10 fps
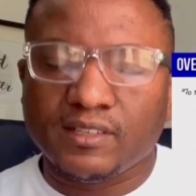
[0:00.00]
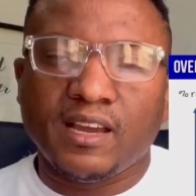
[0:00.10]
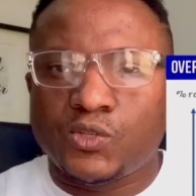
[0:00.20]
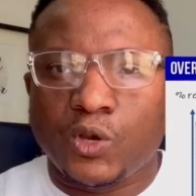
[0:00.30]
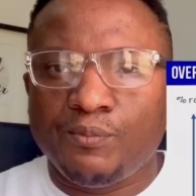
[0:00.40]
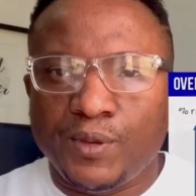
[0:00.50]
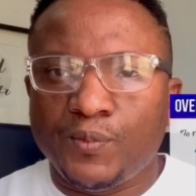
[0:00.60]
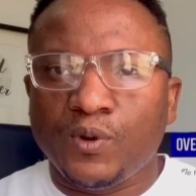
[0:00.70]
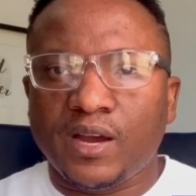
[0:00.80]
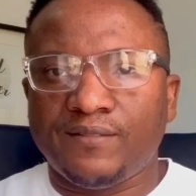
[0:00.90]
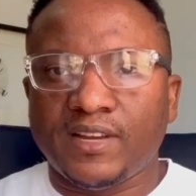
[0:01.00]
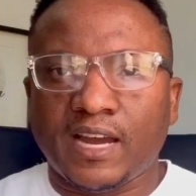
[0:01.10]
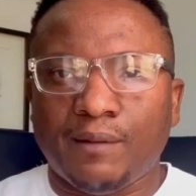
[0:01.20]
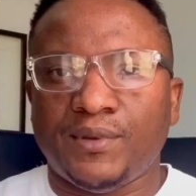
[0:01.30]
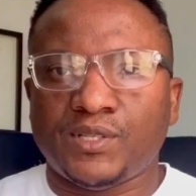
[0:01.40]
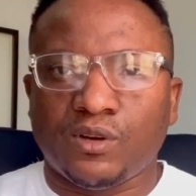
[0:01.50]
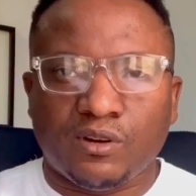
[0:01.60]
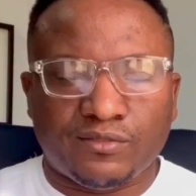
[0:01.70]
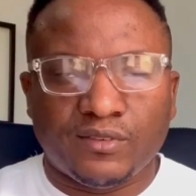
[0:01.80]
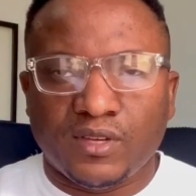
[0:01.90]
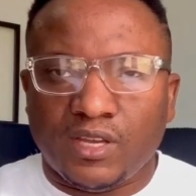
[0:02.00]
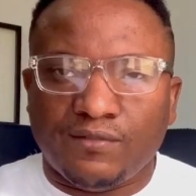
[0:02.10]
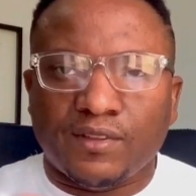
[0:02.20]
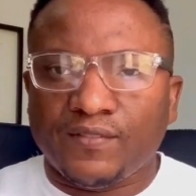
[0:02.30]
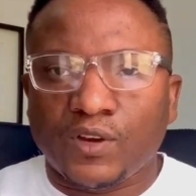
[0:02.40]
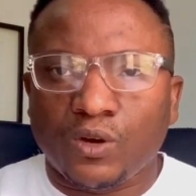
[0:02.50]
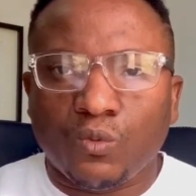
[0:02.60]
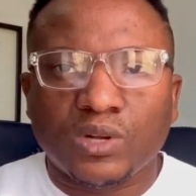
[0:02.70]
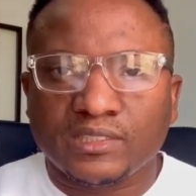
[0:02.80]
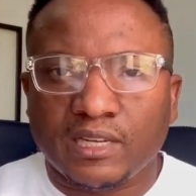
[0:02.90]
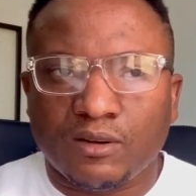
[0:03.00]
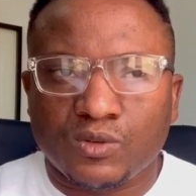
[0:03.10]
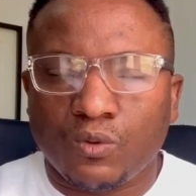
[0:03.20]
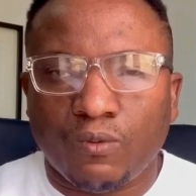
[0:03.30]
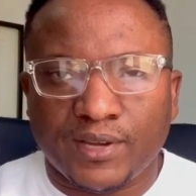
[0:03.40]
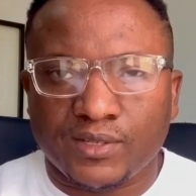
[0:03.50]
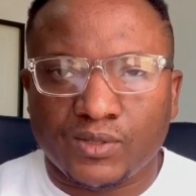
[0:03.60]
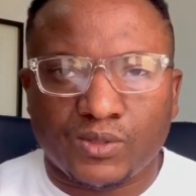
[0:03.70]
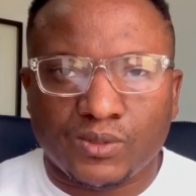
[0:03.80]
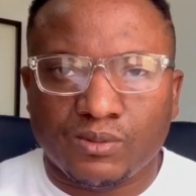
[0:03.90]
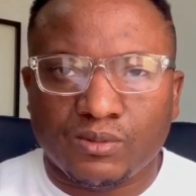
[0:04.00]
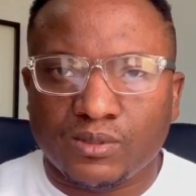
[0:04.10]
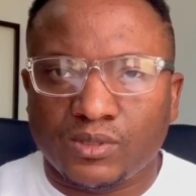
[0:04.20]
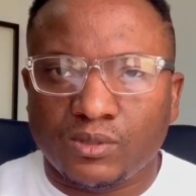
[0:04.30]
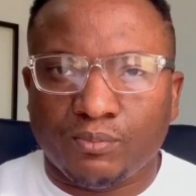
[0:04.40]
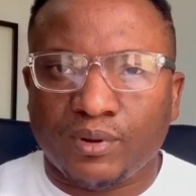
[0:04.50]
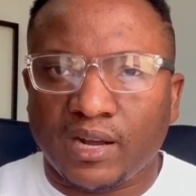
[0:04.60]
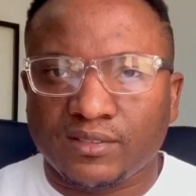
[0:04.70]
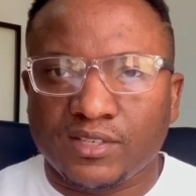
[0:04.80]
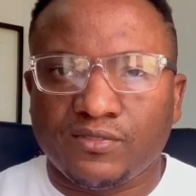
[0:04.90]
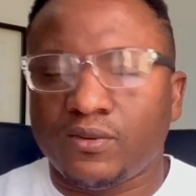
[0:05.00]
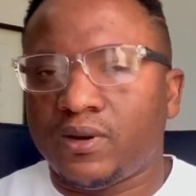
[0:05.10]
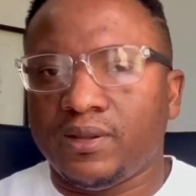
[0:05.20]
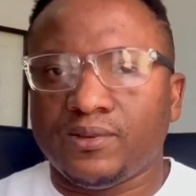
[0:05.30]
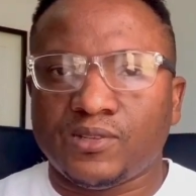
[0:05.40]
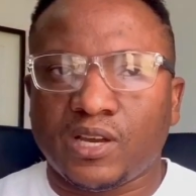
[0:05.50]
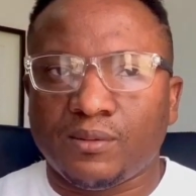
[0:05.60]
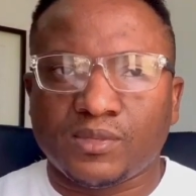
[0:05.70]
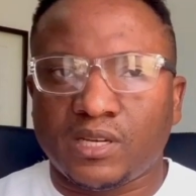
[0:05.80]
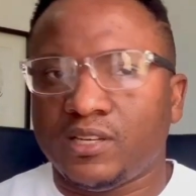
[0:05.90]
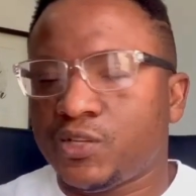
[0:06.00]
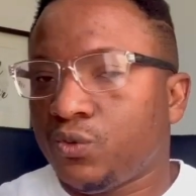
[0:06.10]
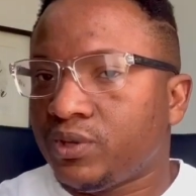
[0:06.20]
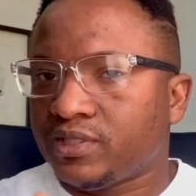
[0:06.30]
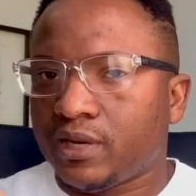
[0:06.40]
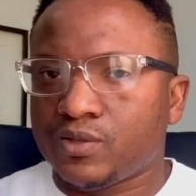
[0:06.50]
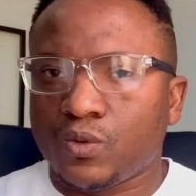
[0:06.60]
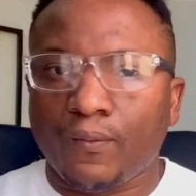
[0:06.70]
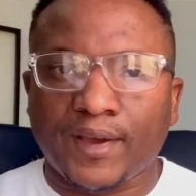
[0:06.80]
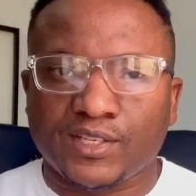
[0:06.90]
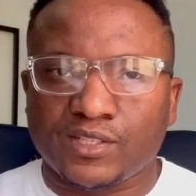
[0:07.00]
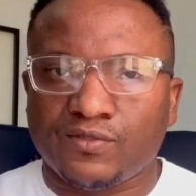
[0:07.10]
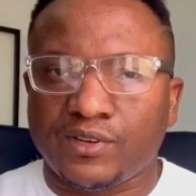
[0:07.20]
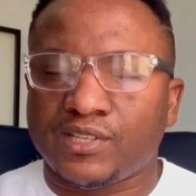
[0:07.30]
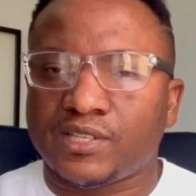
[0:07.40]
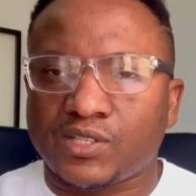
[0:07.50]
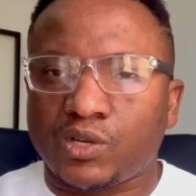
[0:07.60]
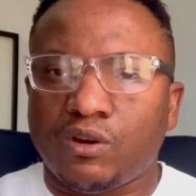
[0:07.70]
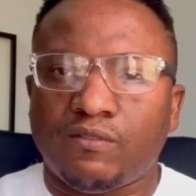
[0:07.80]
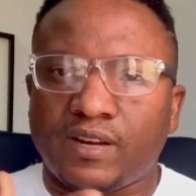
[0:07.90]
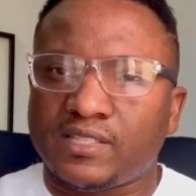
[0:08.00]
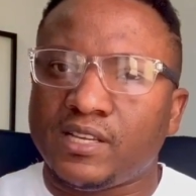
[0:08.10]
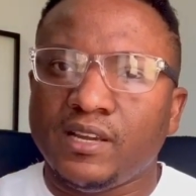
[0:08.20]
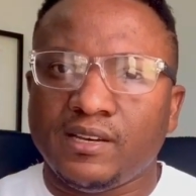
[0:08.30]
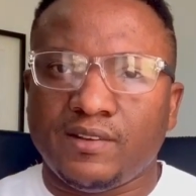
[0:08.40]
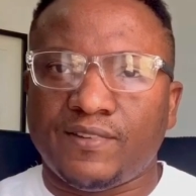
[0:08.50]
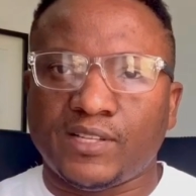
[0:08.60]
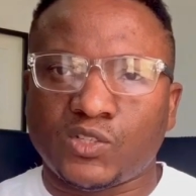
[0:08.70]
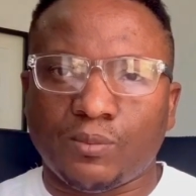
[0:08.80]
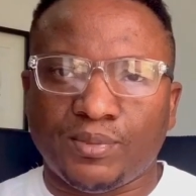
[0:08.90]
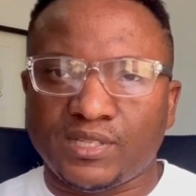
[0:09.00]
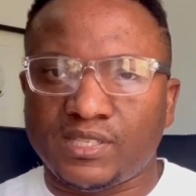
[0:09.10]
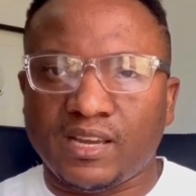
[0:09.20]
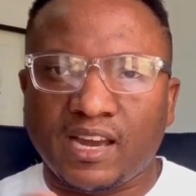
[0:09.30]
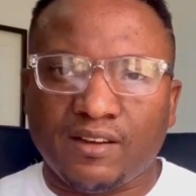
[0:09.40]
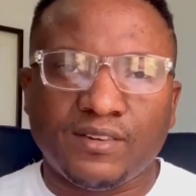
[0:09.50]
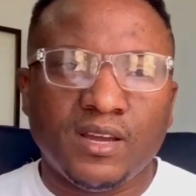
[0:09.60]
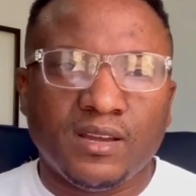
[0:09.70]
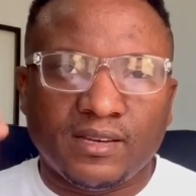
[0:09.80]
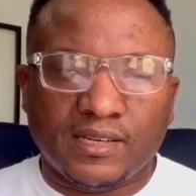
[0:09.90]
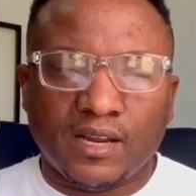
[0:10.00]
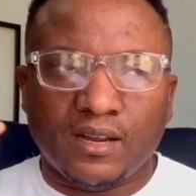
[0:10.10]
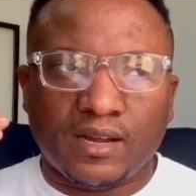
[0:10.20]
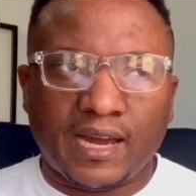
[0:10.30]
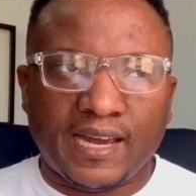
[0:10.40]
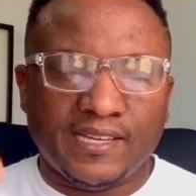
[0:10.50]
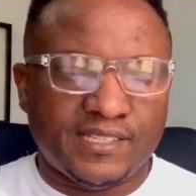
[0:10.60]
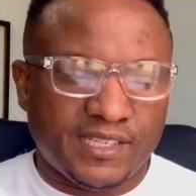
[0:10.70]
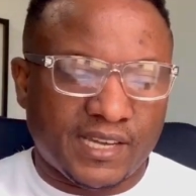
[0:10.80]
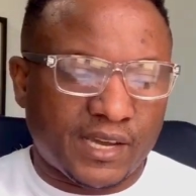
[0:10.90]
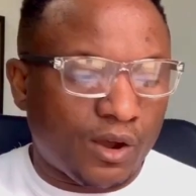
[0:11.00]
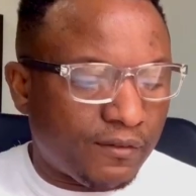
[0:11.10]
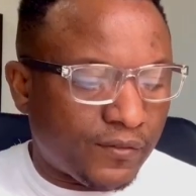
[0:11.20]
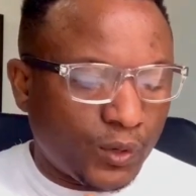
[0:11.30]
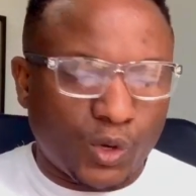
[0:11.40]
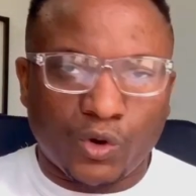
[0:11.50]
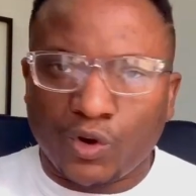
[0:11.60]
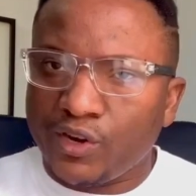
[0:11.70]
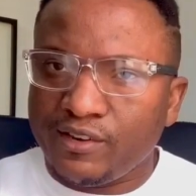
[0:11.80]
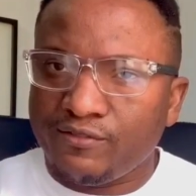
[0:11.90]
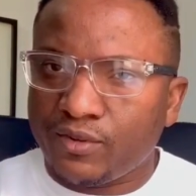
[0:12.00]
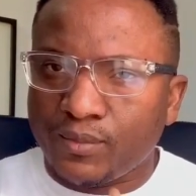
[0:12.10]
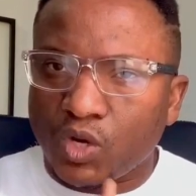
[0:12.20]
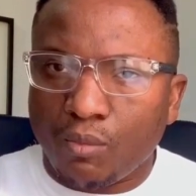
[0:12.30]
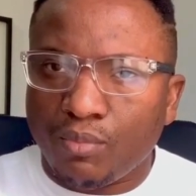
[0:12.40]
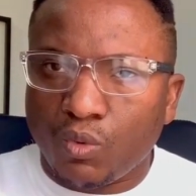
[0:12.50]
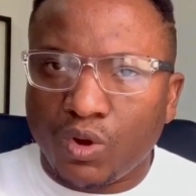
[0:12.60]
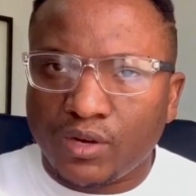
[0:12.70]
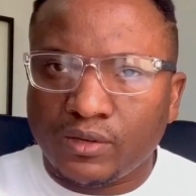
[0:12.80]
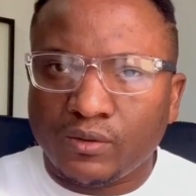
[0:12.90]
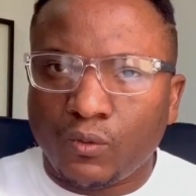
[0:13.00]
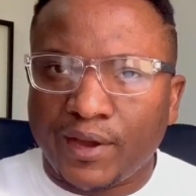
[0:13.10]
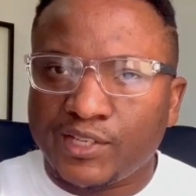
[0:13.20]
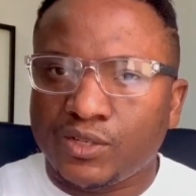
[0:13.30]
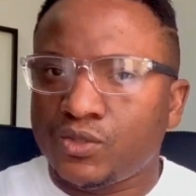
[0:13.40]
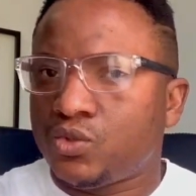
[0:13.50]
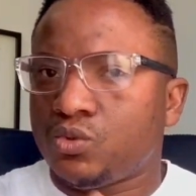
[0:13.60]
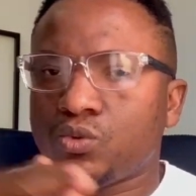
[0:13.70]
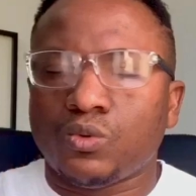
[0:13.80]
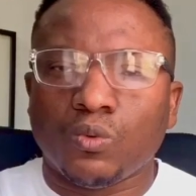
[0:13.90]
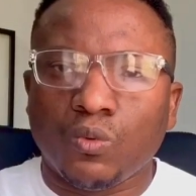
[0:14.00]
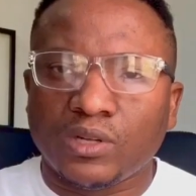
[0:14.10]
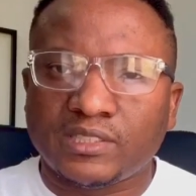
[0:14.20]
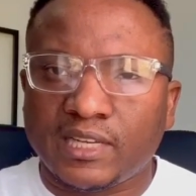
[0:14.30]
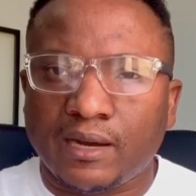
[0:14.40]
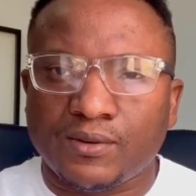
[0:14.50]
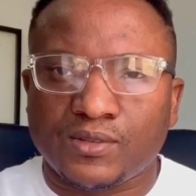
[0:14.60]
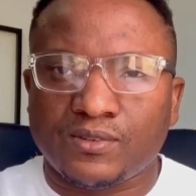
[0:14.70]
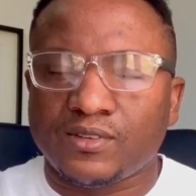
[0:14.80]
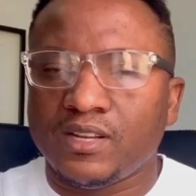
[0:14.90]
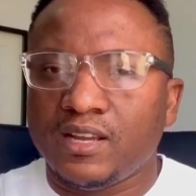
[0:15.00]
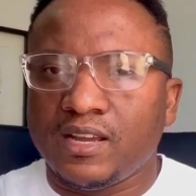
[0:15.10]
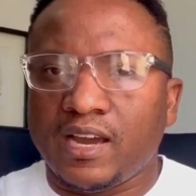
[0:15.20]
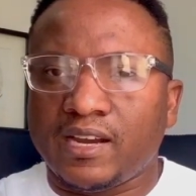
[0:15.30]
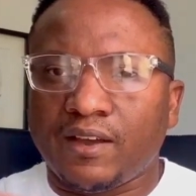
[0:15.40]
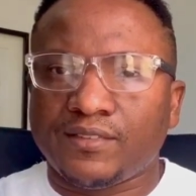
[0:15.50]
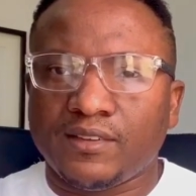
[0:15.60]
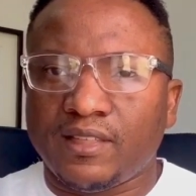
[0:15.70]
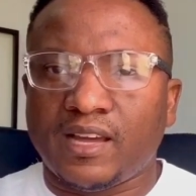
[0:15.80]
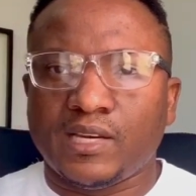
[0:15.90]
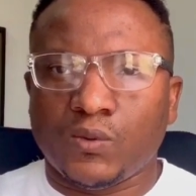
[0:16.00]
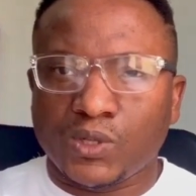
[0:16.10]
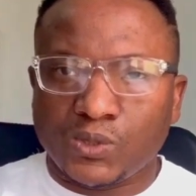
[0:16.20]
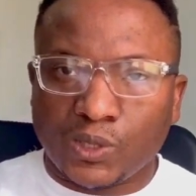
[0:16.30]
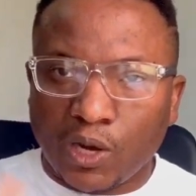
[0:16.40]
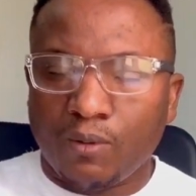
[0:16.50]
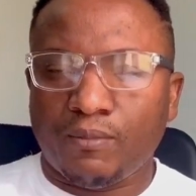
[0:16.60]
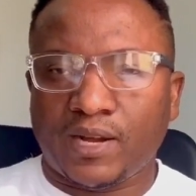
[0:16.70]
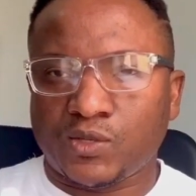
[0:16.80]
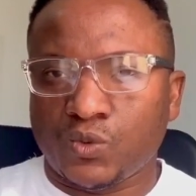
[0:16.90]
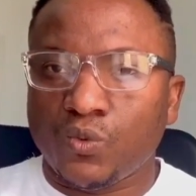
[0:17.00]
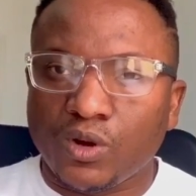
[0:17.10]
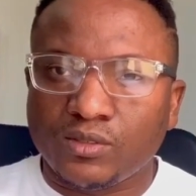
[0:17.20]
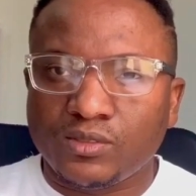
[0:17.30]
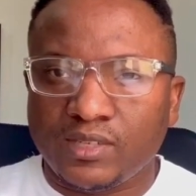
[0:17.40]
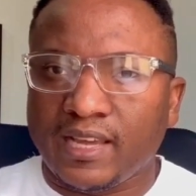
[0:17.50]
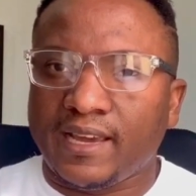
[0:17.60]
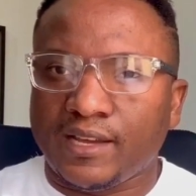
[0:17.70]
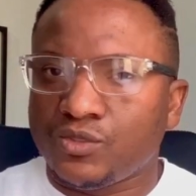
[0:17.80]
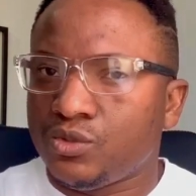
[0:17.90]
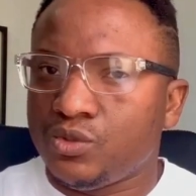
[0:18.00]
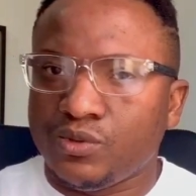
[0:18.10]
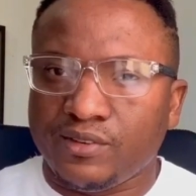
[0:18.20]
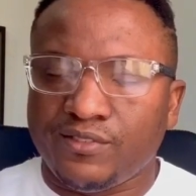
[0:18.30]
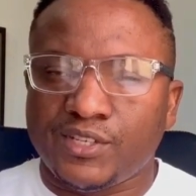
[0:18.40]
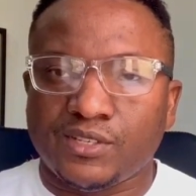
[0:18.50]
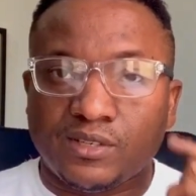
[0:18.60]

Some people have the habit of, if they've got 1,000 questions to practice for an exams, and this 1,000 questions, for instance, covers different topics, they have the idea of running from number 1 question to 1,000, and after that they want to come back to 1 again to do revision.